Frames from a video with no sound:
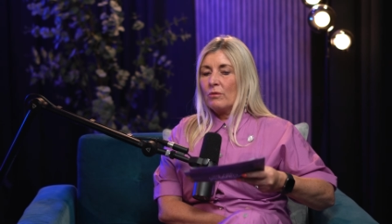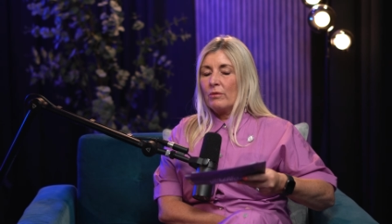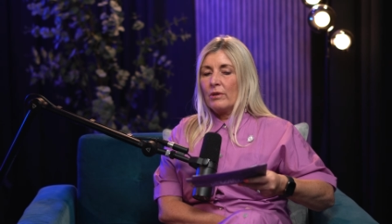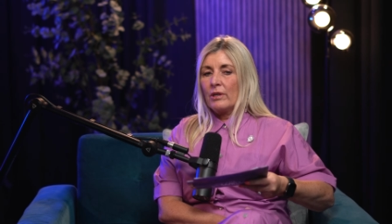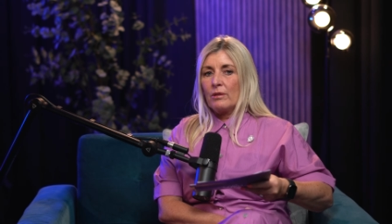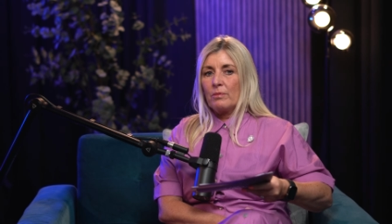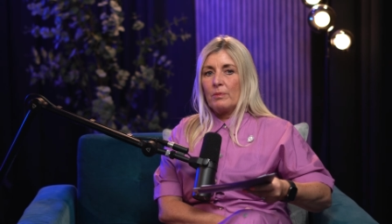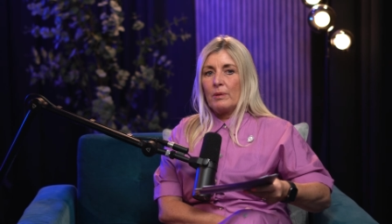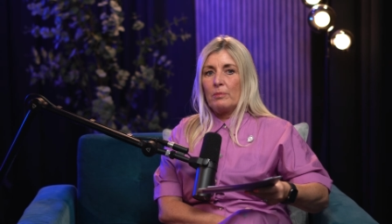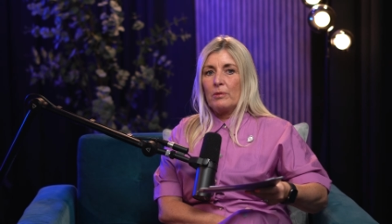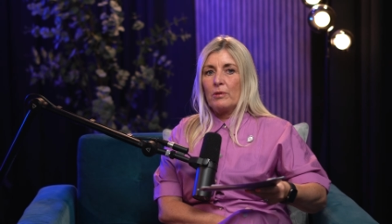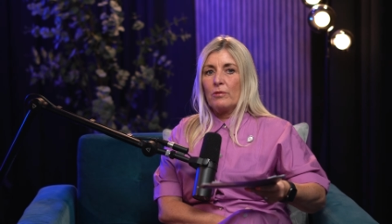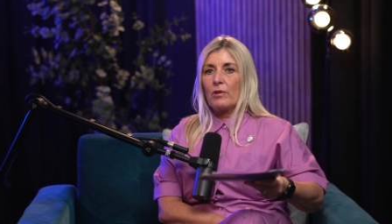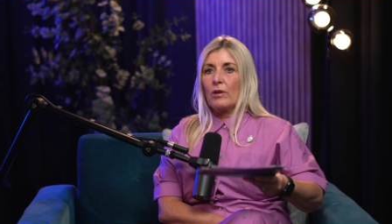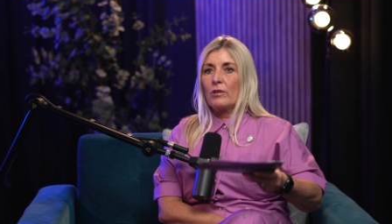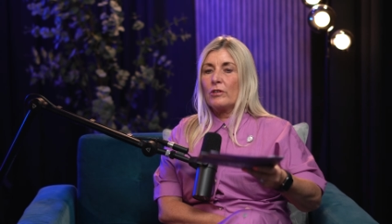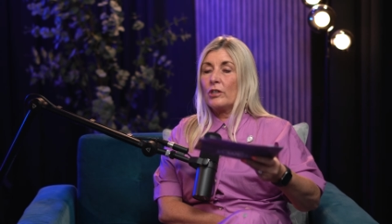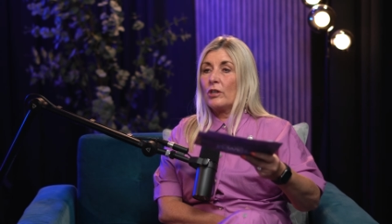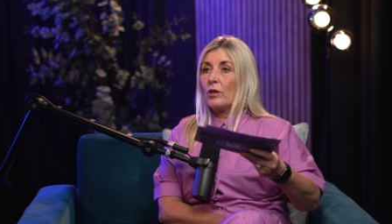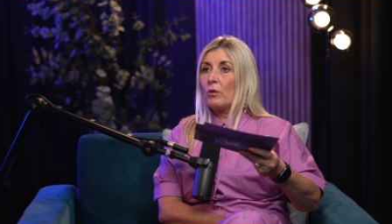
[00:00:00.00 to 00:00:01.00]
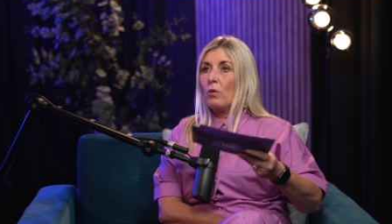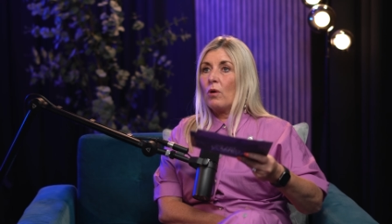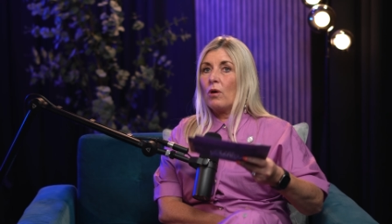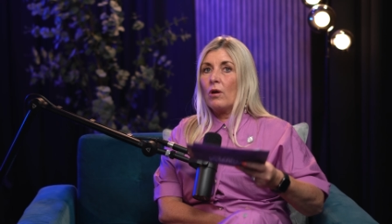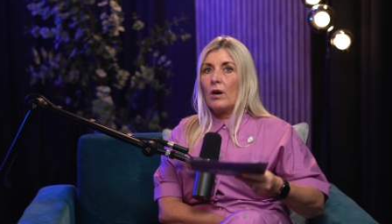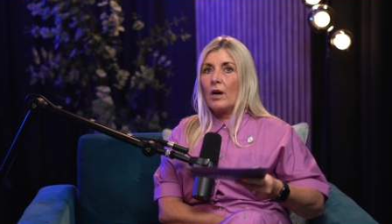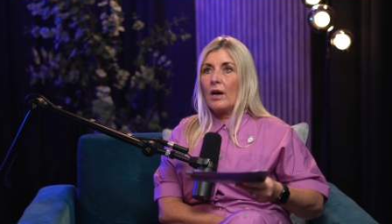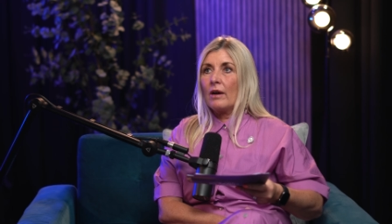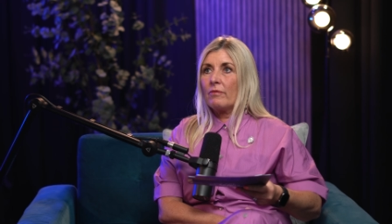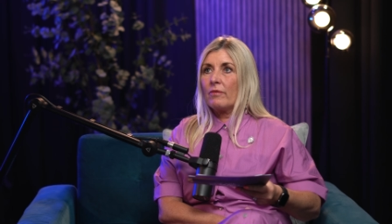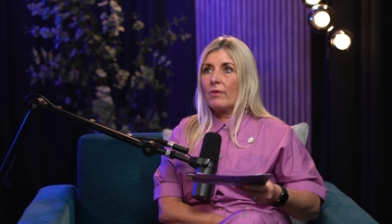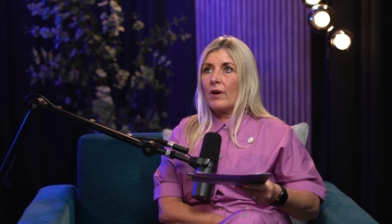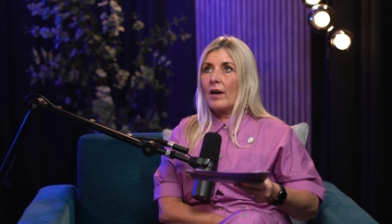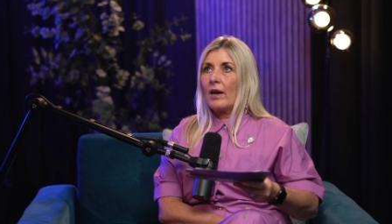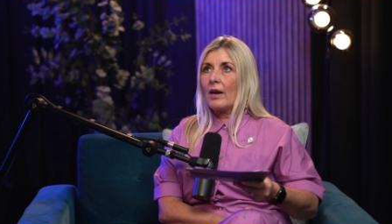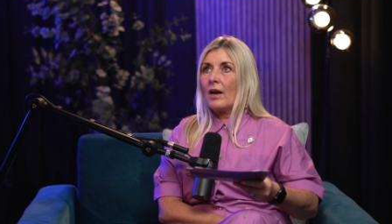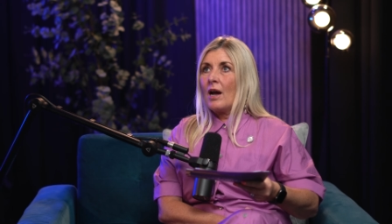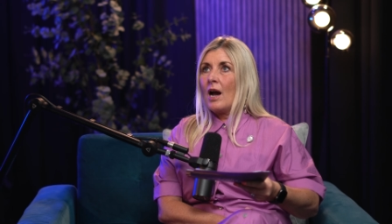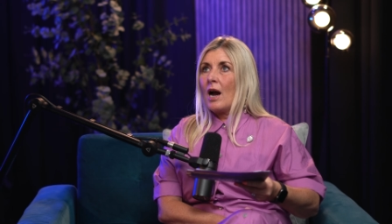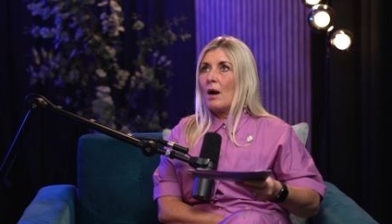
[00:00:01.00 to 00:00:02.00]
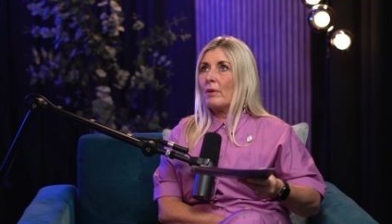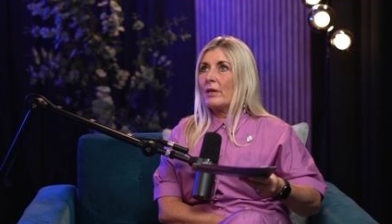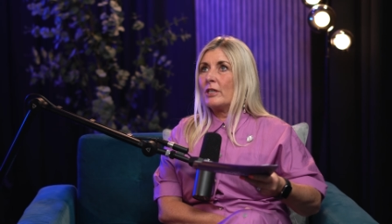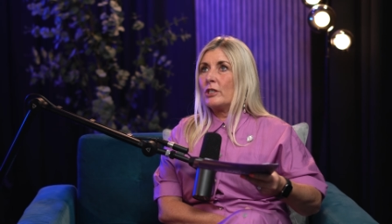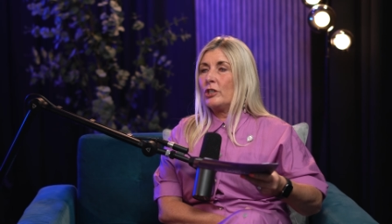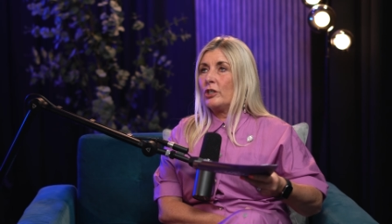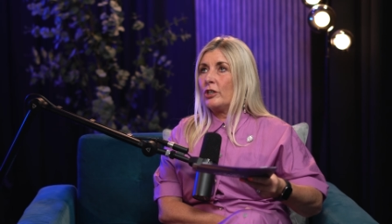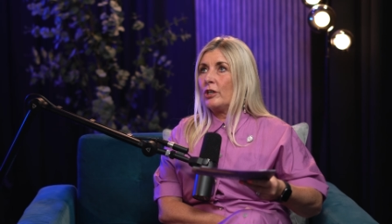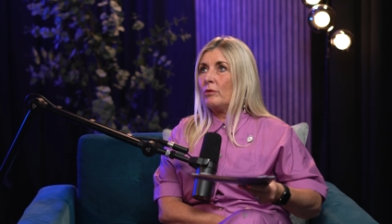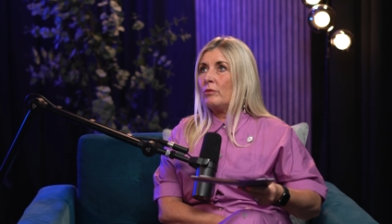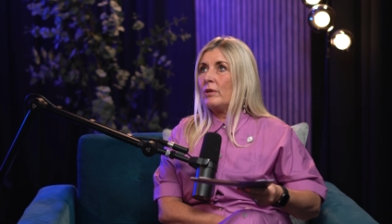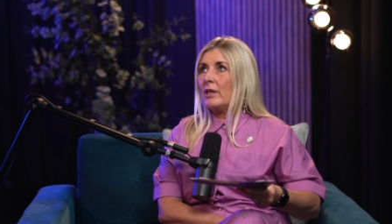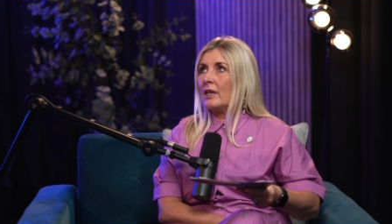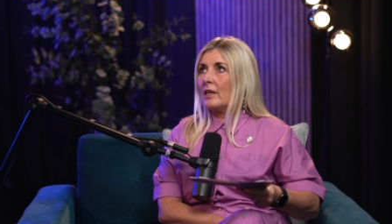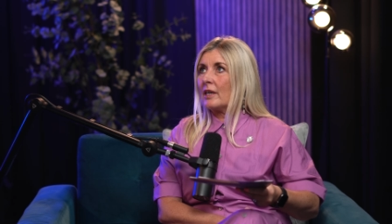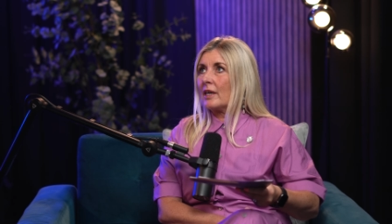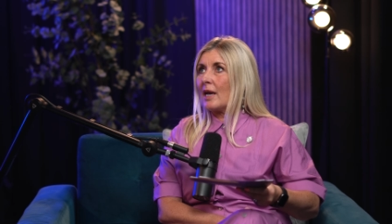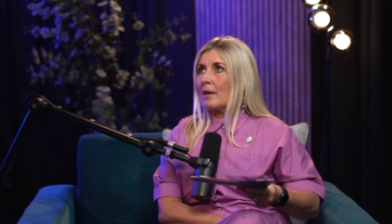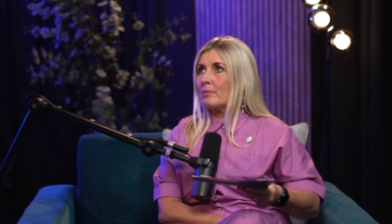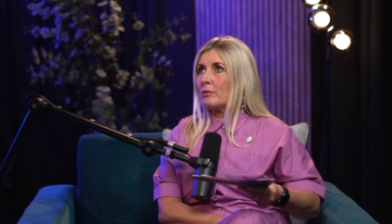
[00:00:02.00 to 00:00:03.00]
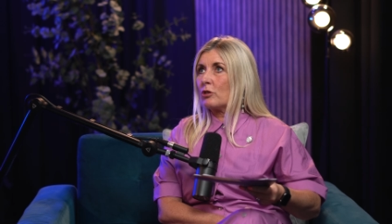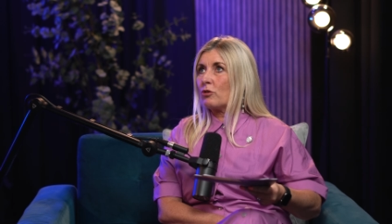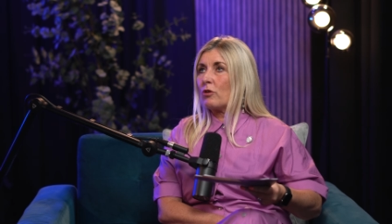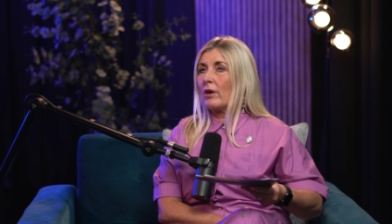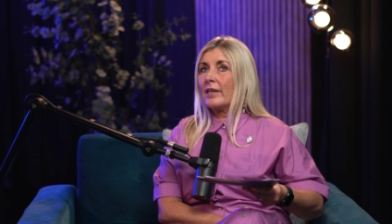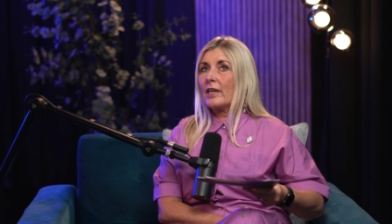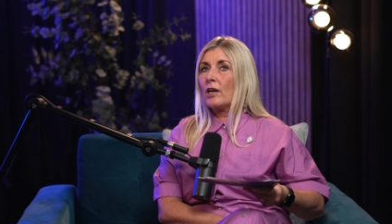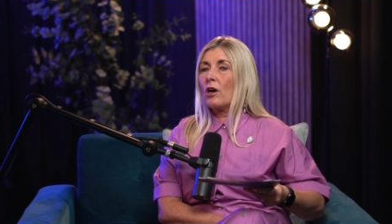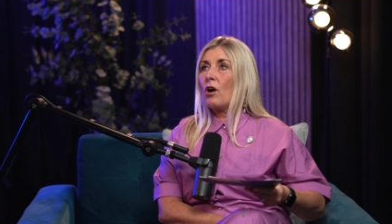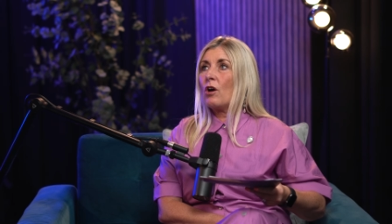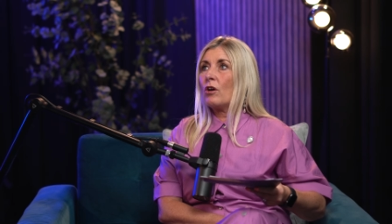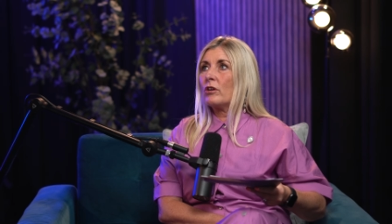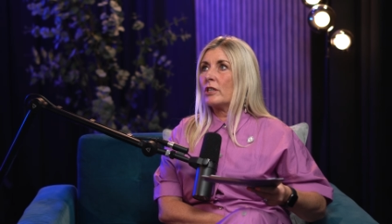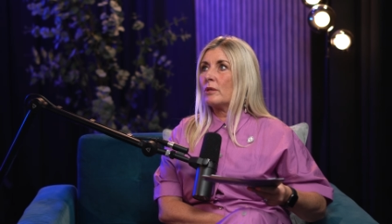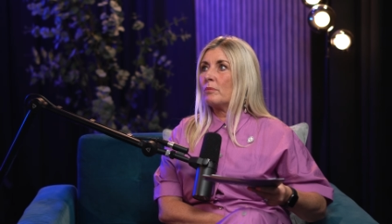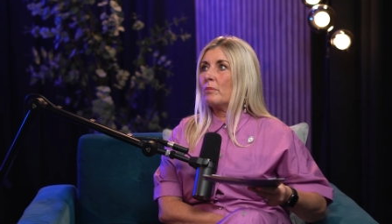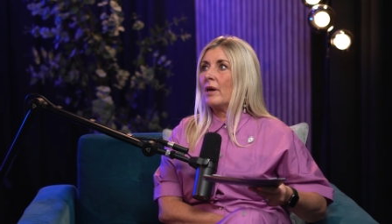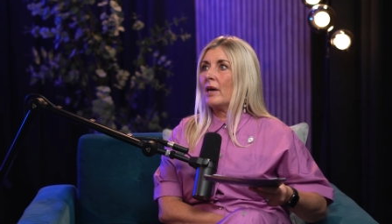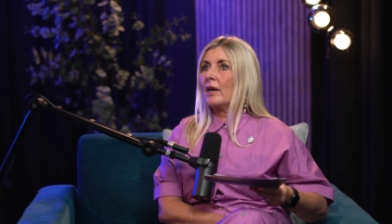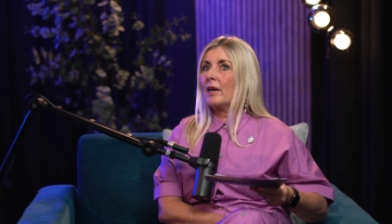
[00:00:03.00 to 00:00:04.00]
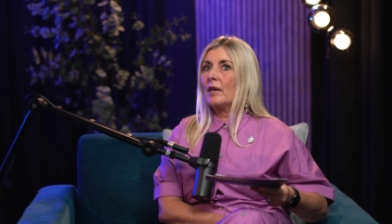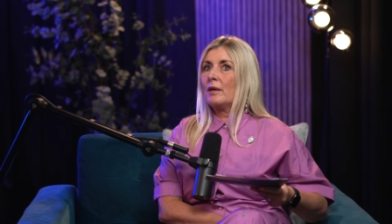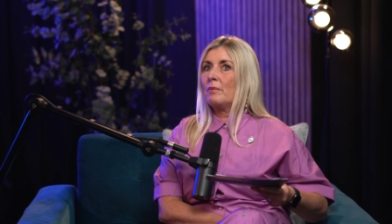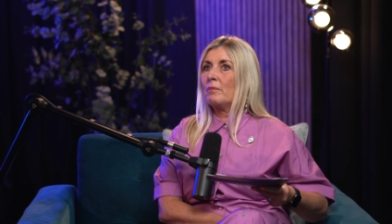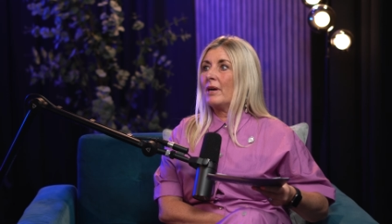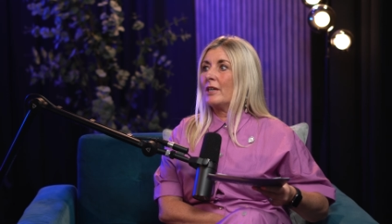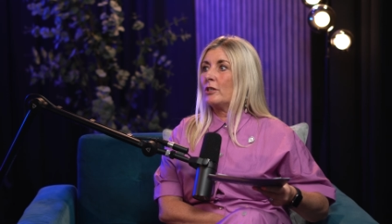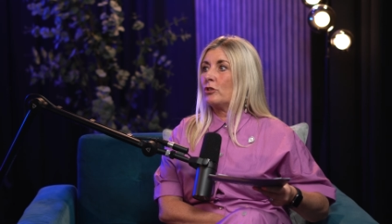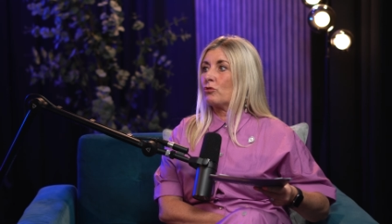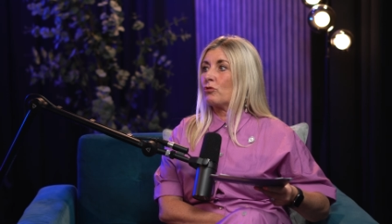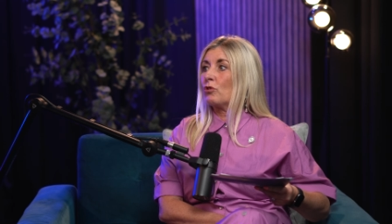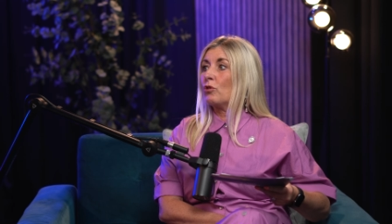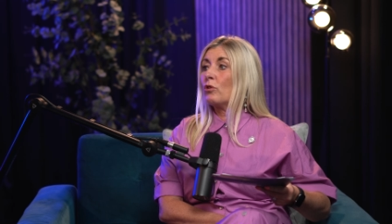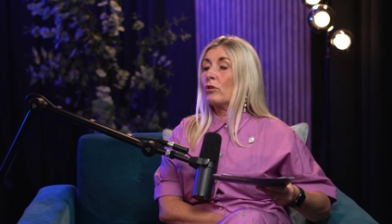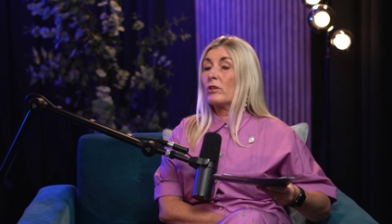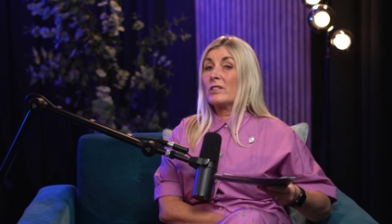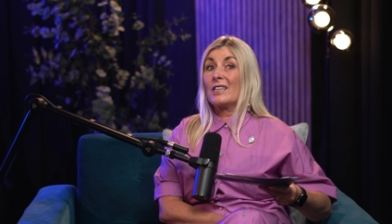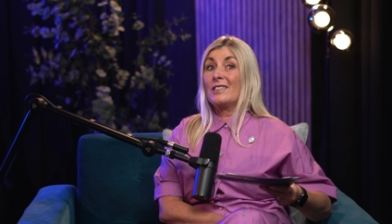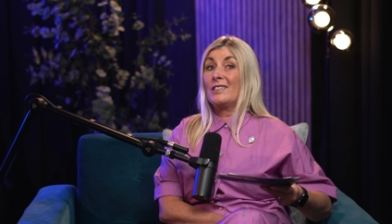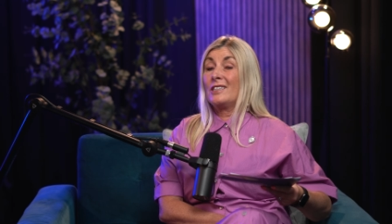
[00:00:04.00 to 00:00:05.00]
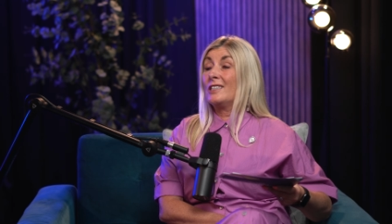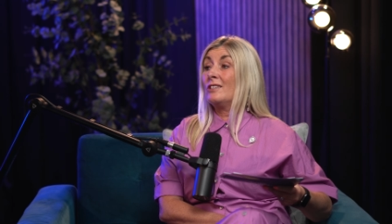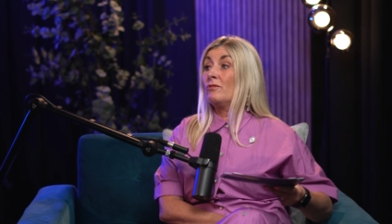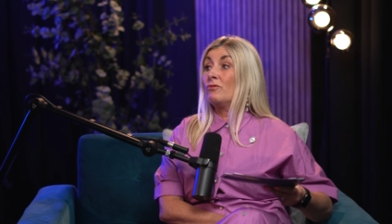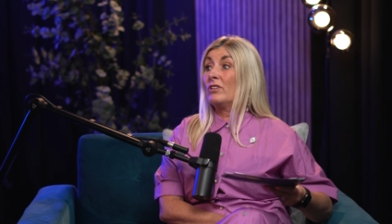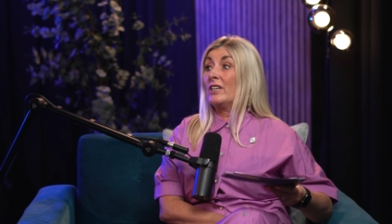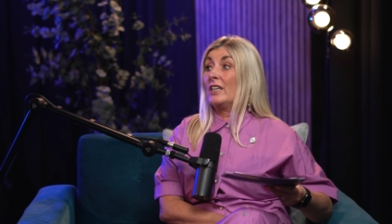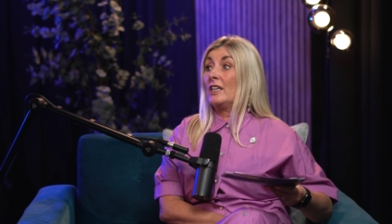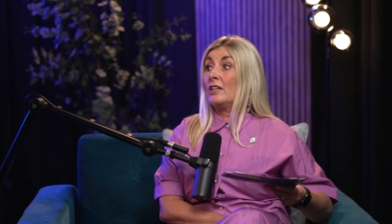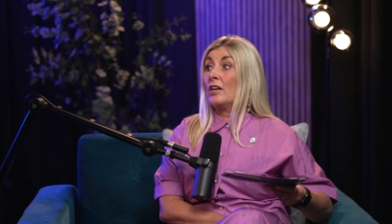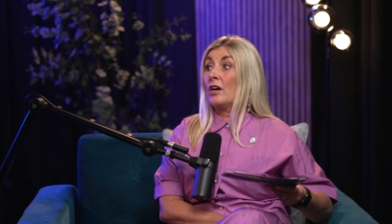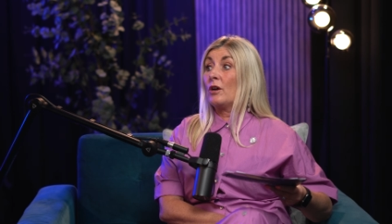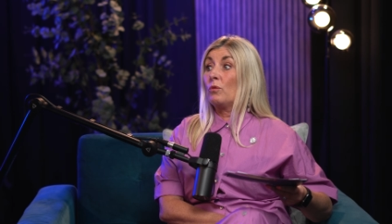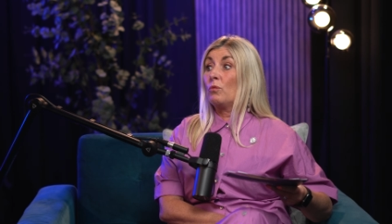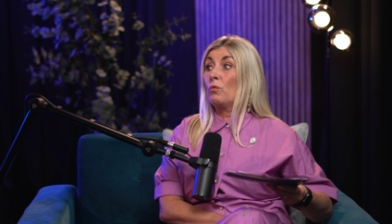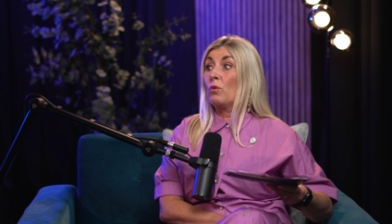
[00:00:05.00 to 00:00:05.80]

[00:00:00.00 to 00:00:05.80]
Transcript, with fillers: with people who've gone, you know what, I've, i I, went to uni and I kept a credit card in my in my drawer because I didn't really know yeah.